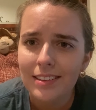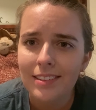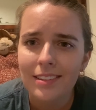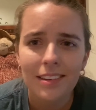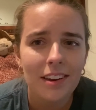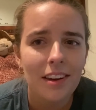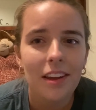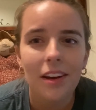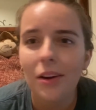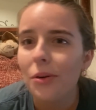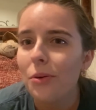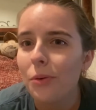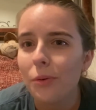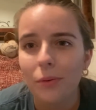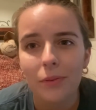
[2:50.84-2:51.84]

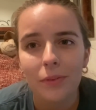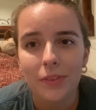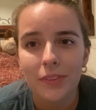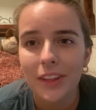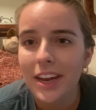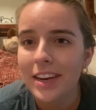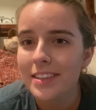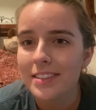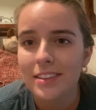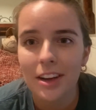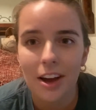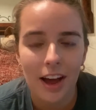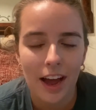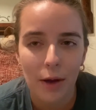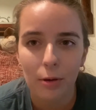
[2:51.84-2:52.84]
No, that is
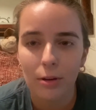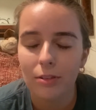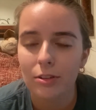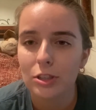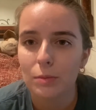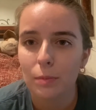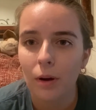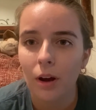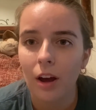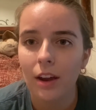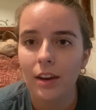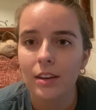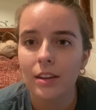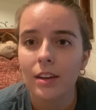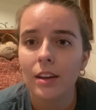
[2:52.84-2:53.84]
not how we
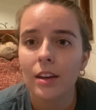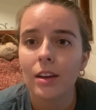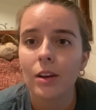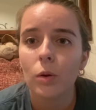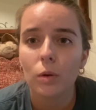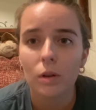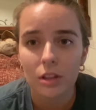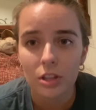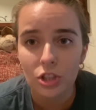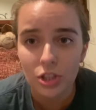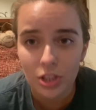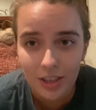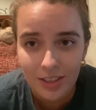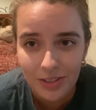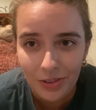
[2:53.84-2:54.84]
respond with
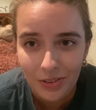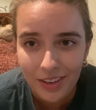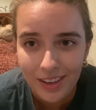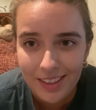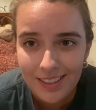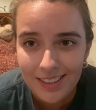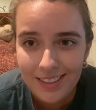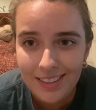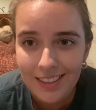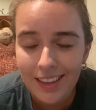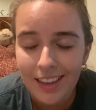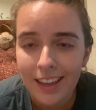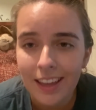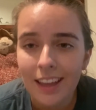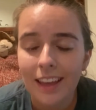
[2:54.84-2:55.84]
gentleness
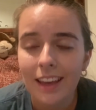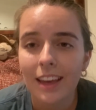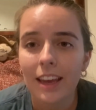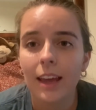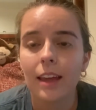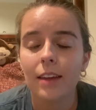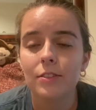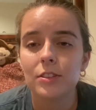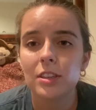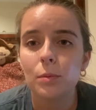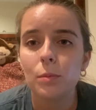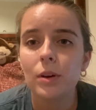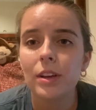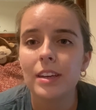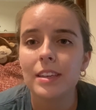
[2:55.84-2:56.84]
if
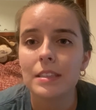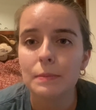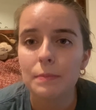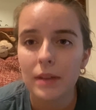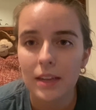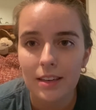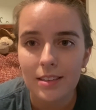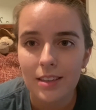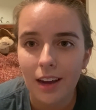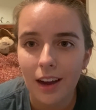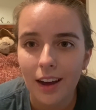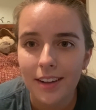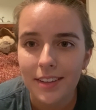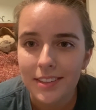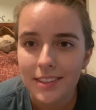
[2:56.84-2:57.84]
someone is mean to
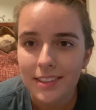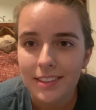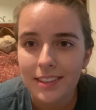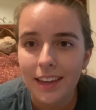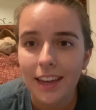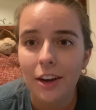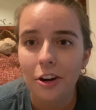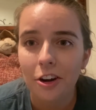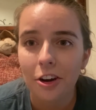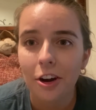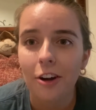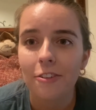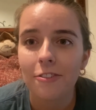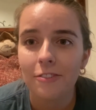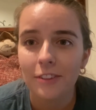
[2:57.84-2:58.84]
us and hurt
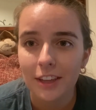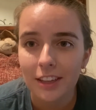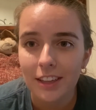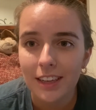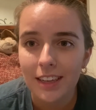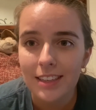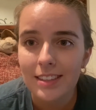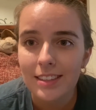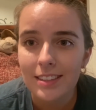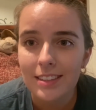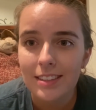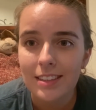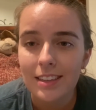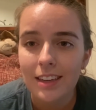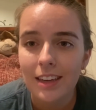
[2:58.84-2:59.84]
our feelings,
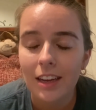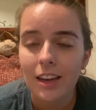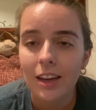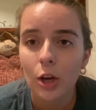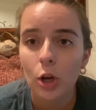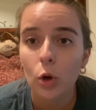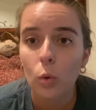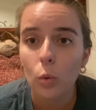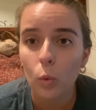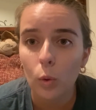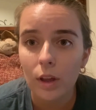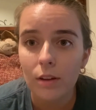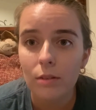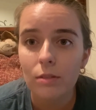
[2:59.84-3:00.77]
we